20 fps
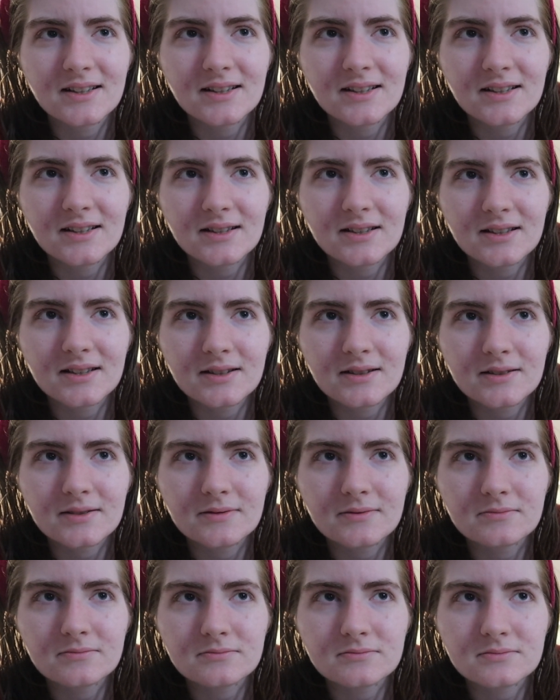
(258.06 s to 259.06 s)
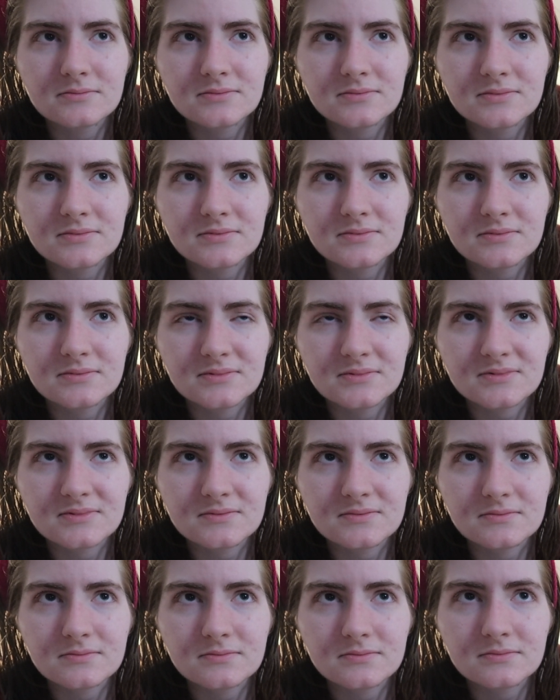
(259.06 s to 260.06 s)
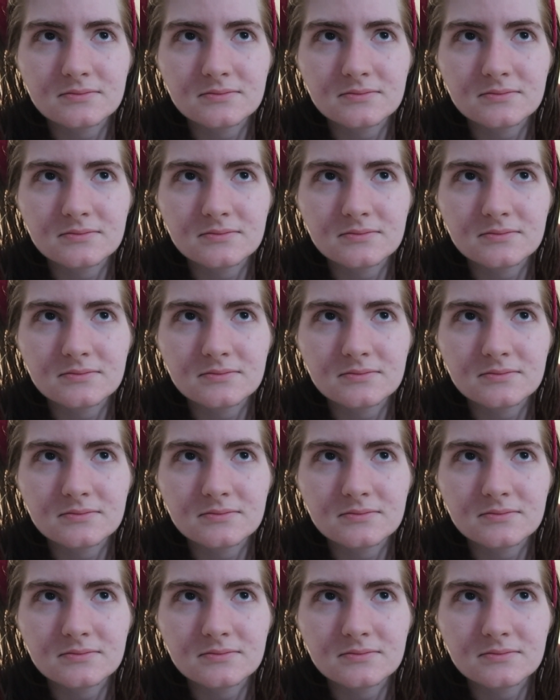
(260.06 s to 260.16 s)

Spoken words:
[no speech]